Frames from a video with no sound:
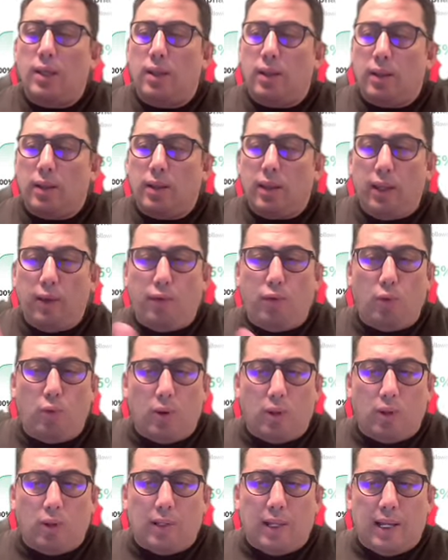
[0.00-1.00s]
if you
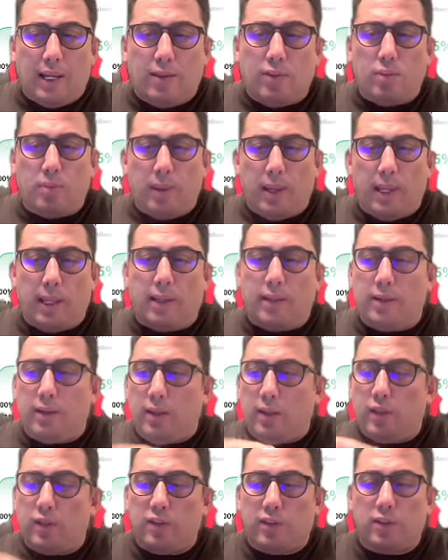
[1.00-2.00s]
would like to make
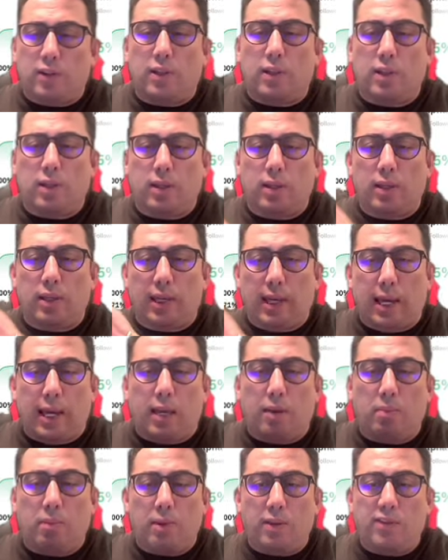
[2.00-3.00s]
this uh,
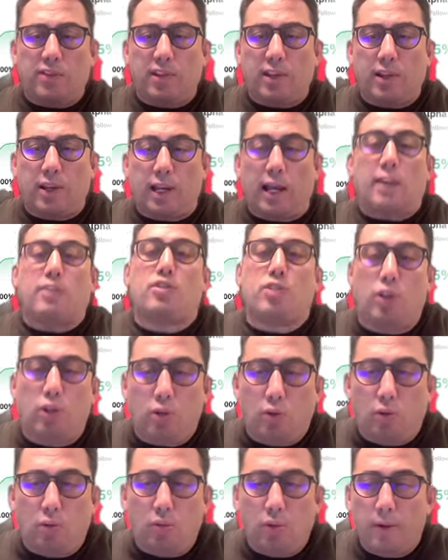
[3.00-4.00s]
game as a
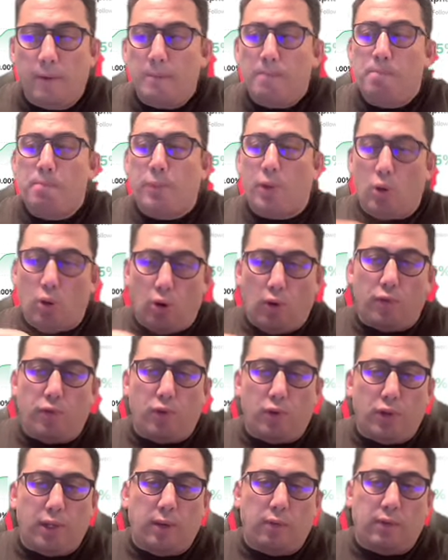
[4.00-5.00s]
casino, go for
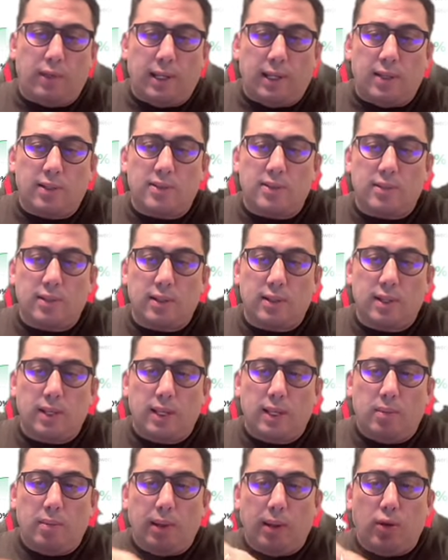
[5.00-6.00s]
new talents
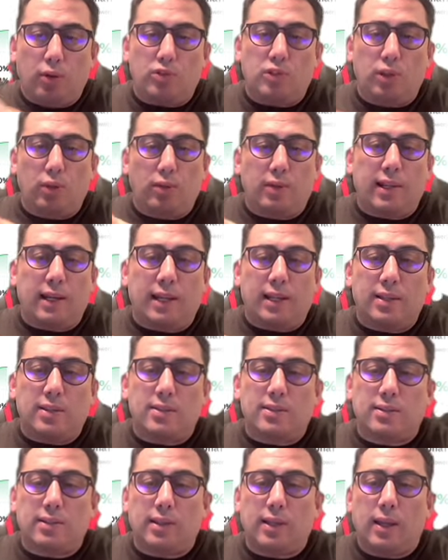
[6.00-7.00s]
because new
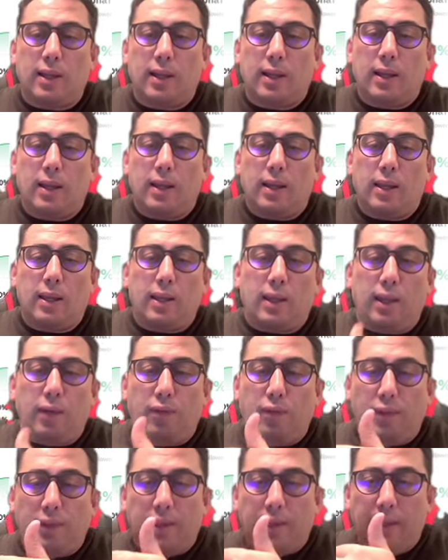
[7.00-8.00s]
talents, uh, if you,
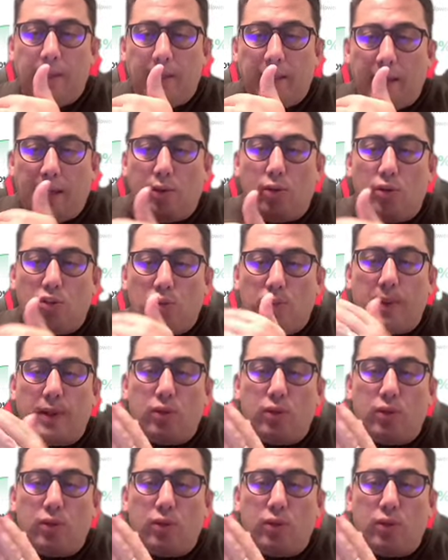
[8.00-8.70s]
they don't spend too